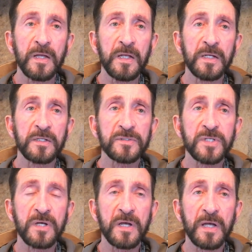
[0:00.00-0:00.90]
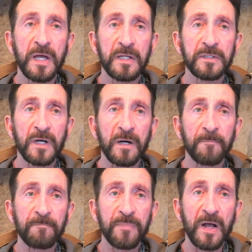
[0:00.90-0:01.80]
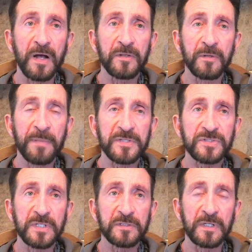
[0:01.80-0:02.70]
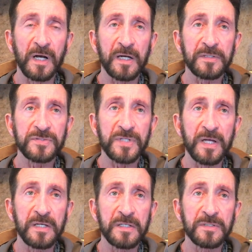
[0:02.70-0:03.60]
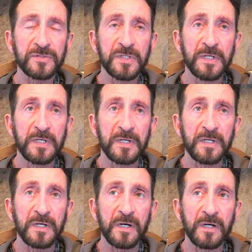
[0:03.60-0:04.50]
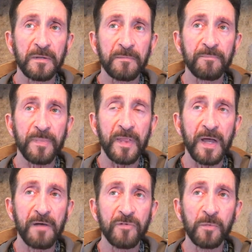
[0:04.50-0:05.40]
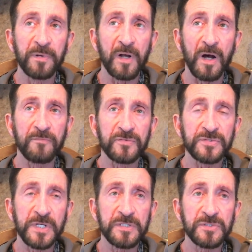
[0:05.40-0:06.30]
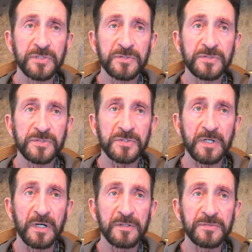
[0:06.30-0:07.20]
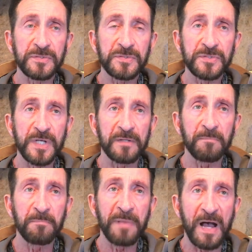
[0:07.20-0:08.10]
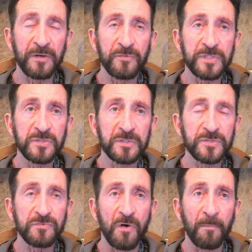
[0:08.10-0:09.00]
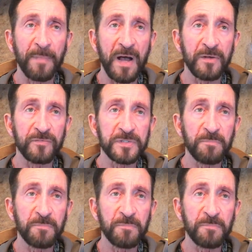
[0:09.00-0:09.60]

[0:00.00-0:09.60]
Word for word: It is, and um, I, the best thing that I can say is uh, have open conversations, uh, set boundaries, good strong boundaries.